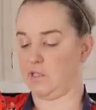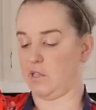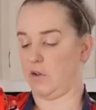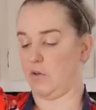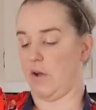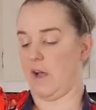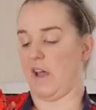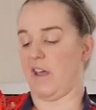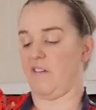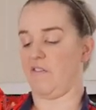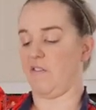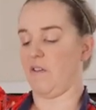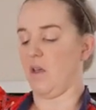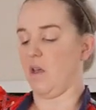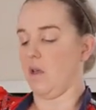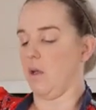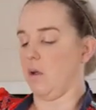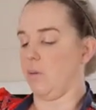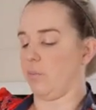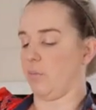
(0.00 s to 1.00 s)
So I've
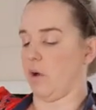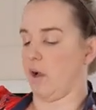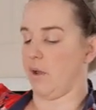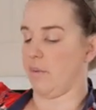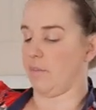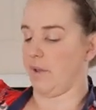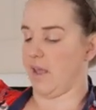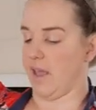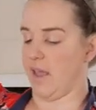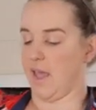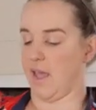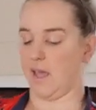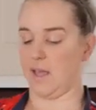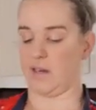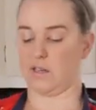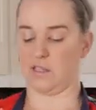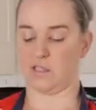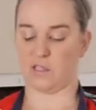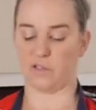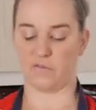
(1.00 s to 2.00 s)
brought my
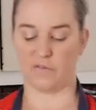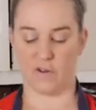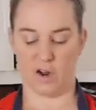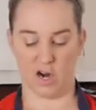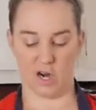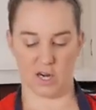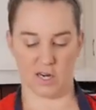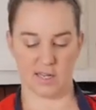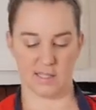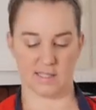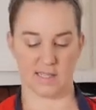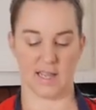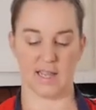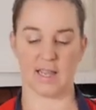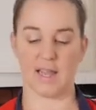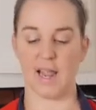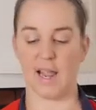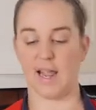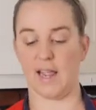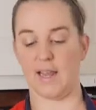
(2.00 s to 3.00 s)
hand as far as
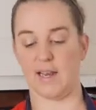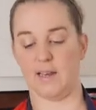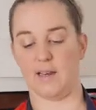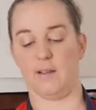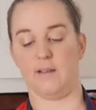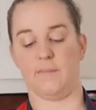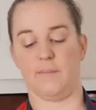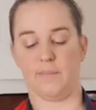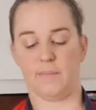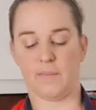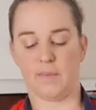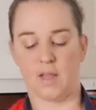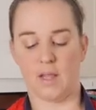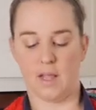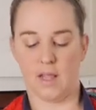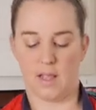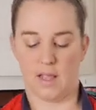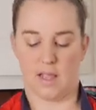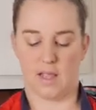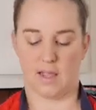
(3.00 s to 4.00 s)
I can
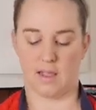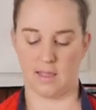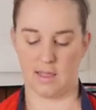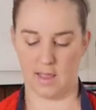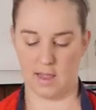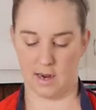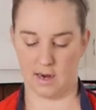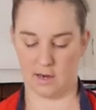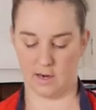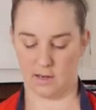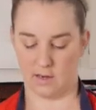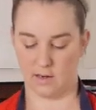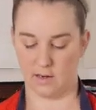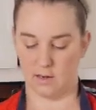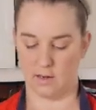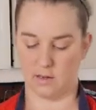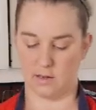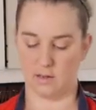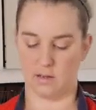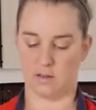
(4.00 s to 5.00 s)
in there.
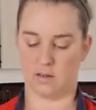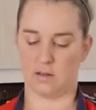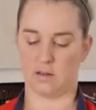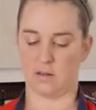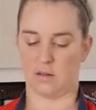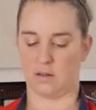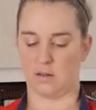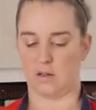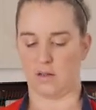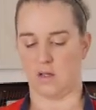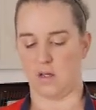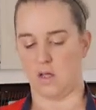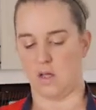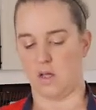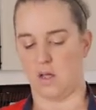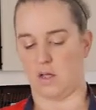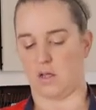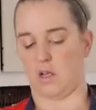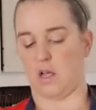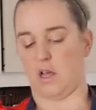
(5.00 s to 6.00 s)

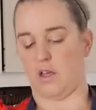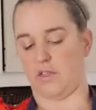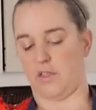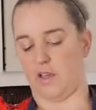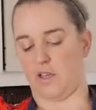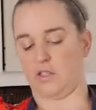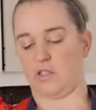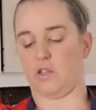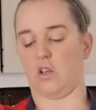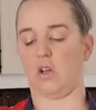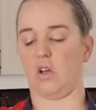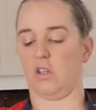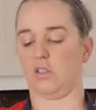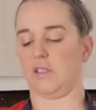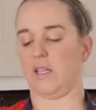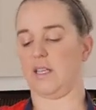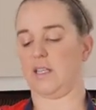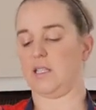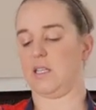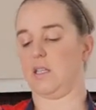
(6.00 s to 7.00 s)
Got things
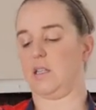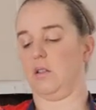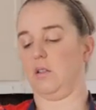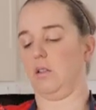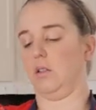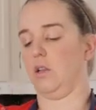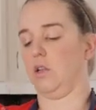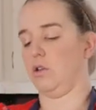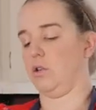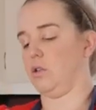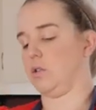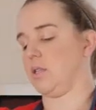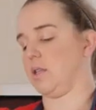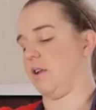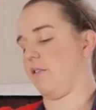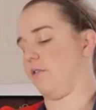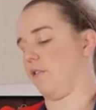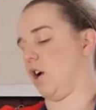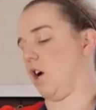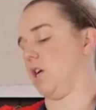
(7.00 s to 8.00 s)
all nice and loose.
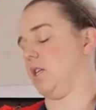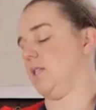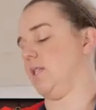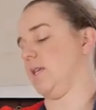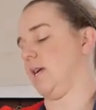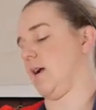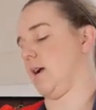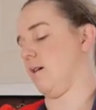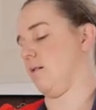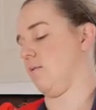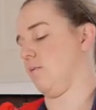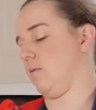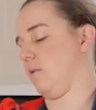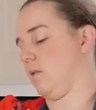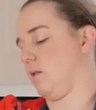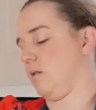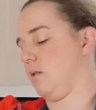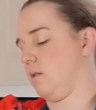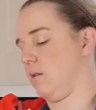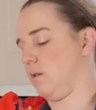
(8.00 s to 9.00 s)
I've gone
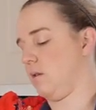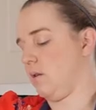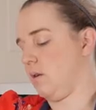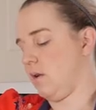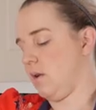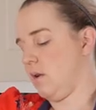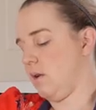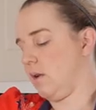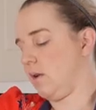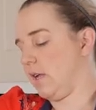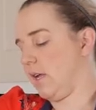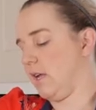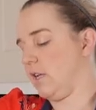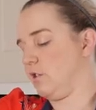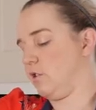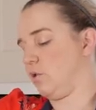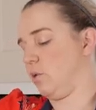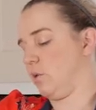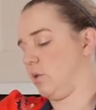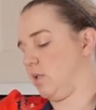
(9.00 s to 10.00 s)
down
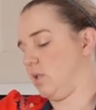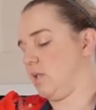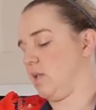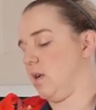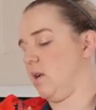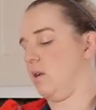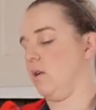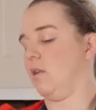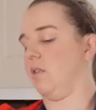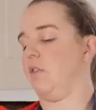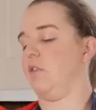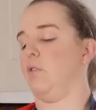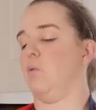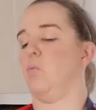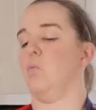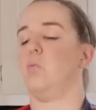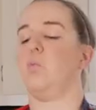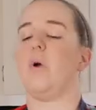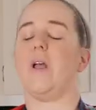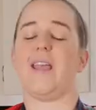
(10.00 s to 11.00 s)
again towards
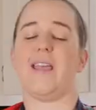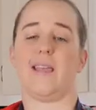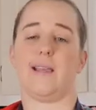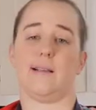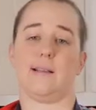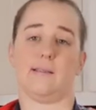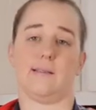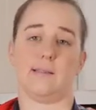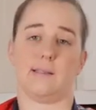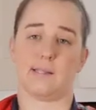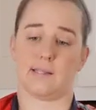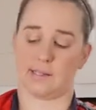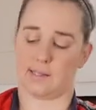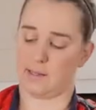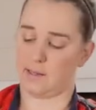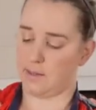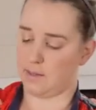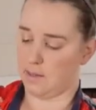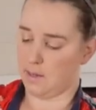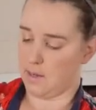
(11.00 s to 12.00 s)
the
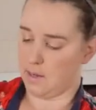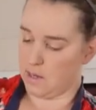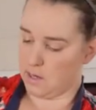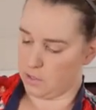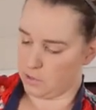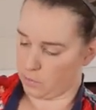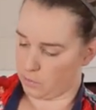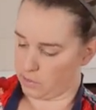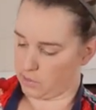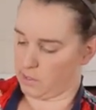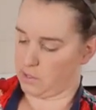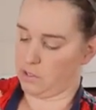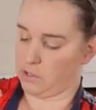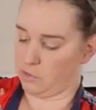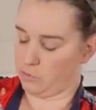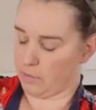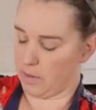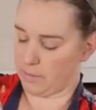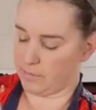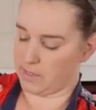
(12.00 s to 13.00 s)
wings, towards the
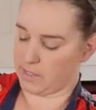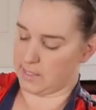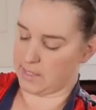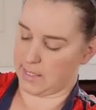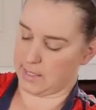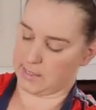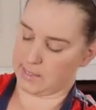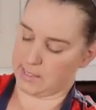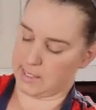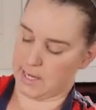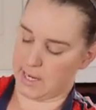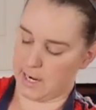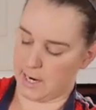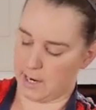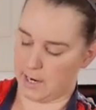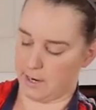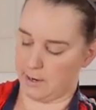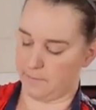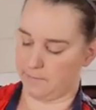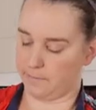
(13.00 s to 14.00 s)
drumsticks
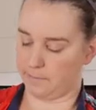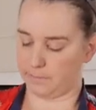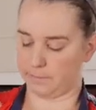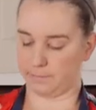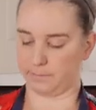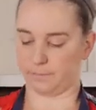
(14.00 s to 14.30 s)
here.